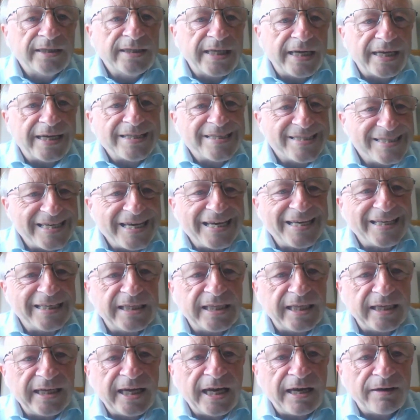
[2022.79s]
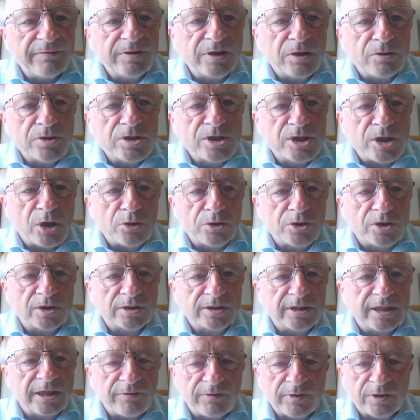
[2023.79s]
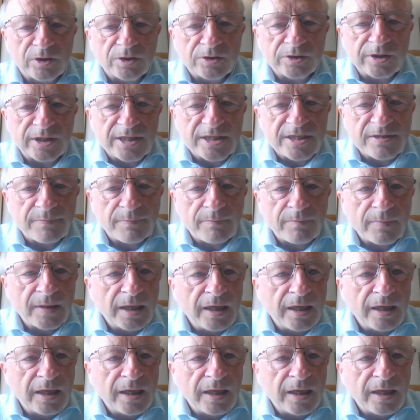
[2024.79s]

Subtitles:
They can see that they have those social difficulties.